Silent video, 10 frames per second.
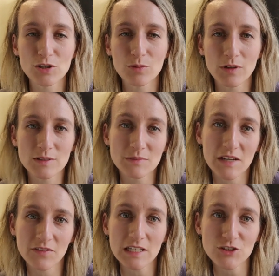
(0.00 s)
to you about some
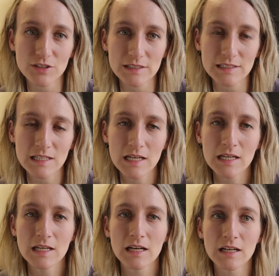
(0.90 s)
definitions.
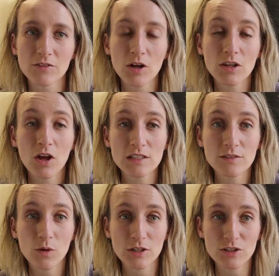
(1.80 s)
I've gotten lots of
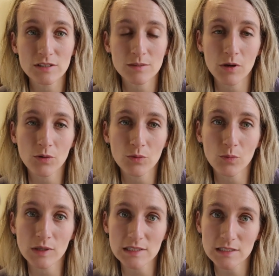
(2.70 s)
questions about
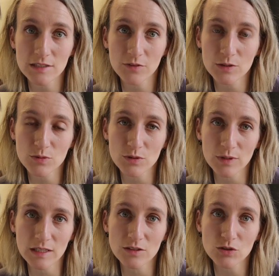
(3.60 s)
what's the difference
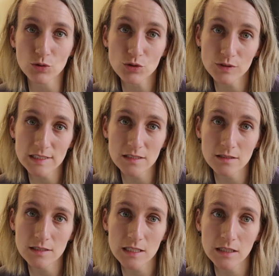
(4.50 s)
between social
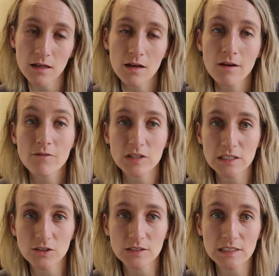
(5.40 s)
distancing,
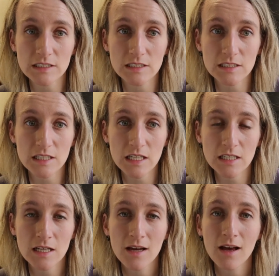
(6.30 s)
physical
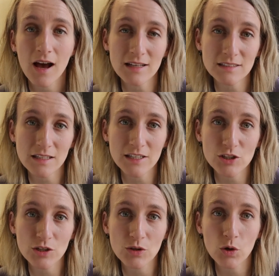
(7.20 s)
distancing,
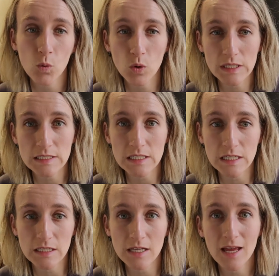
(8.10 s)
isolation,
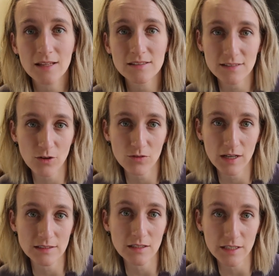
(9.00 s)
quarantine, and
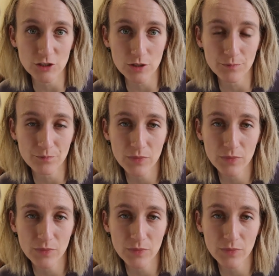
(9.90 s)
self-isolation.